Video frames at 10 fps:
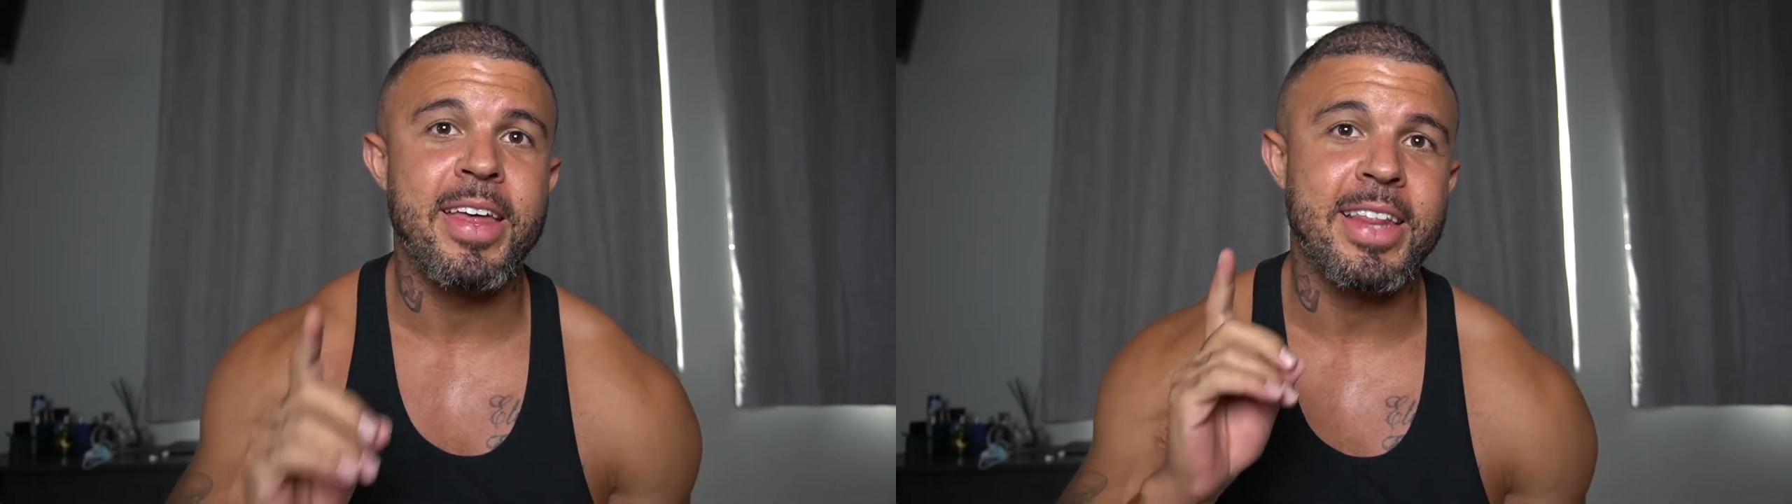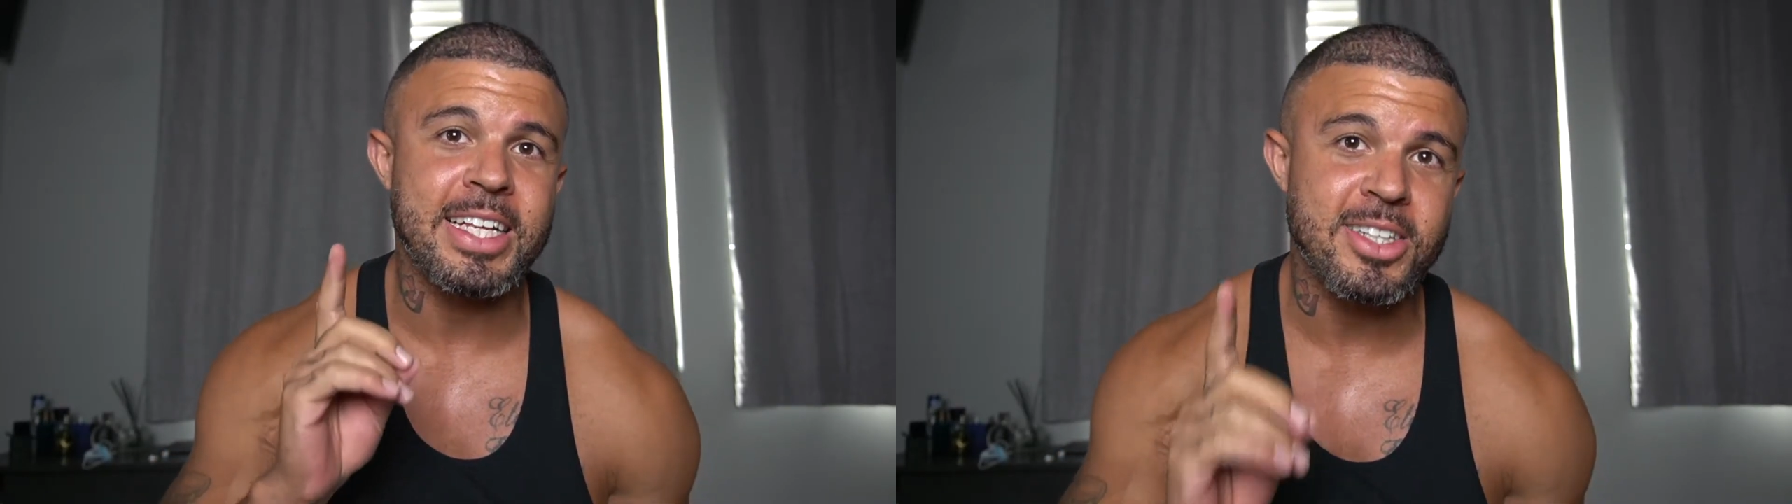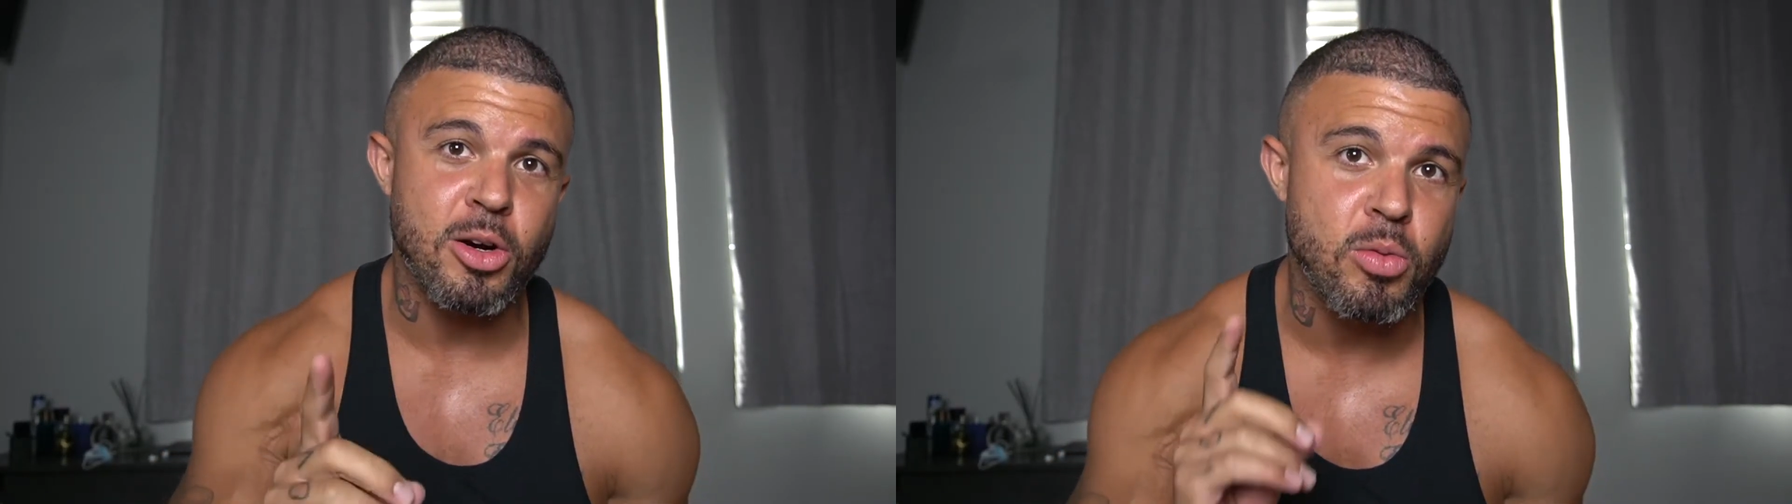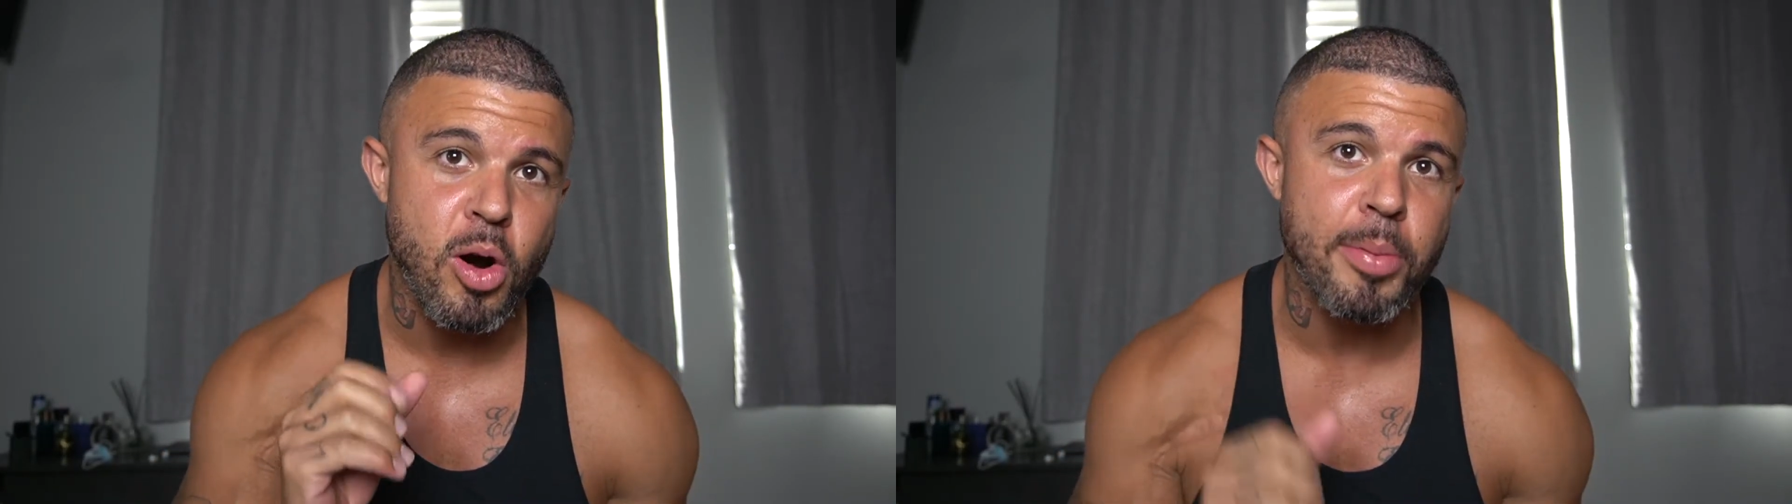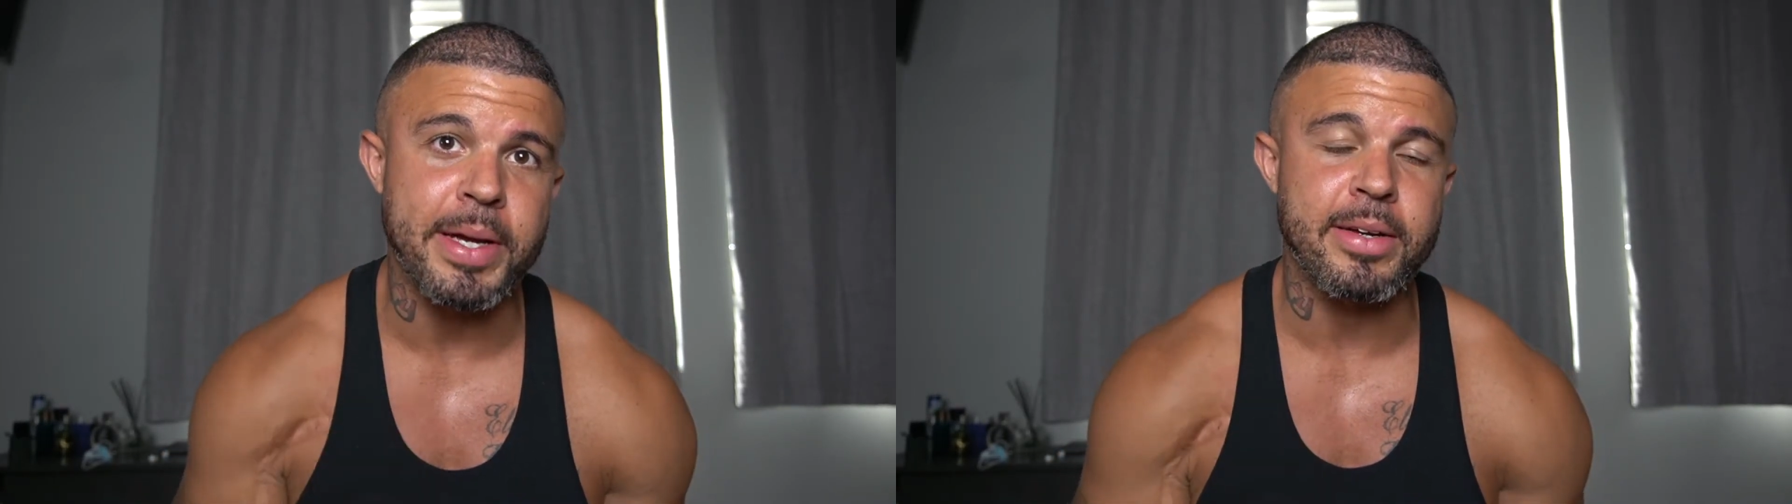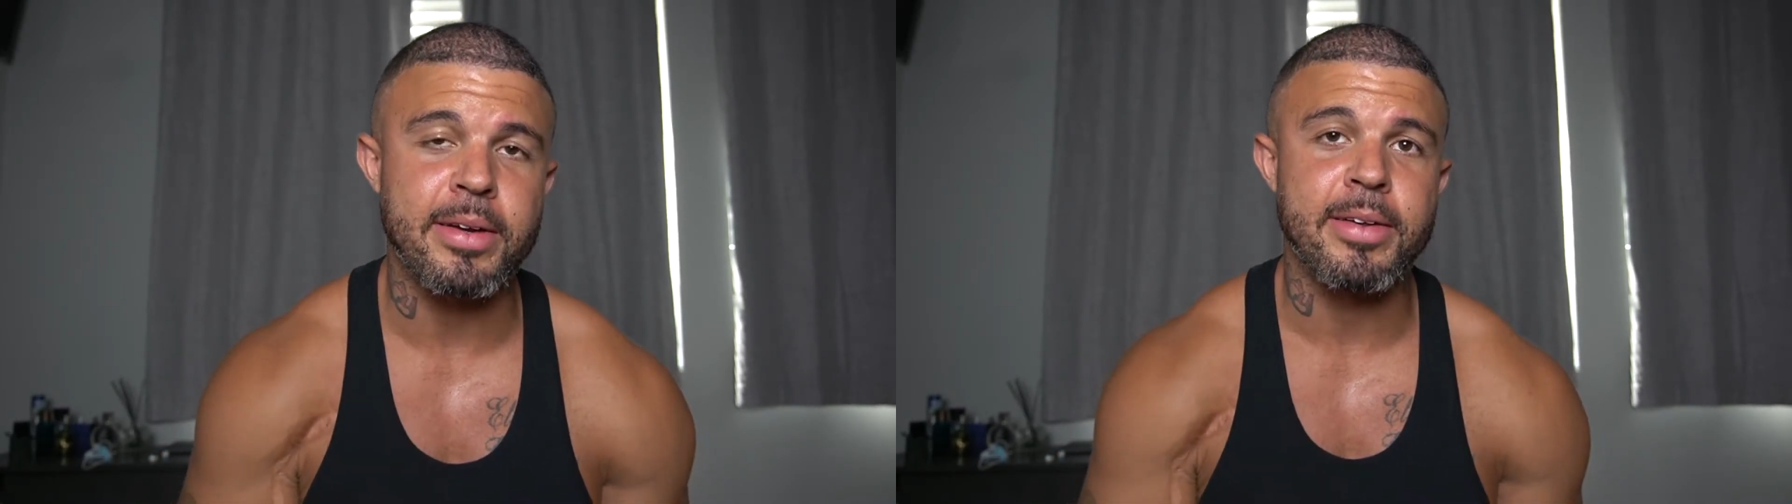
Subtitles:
that's aerobic,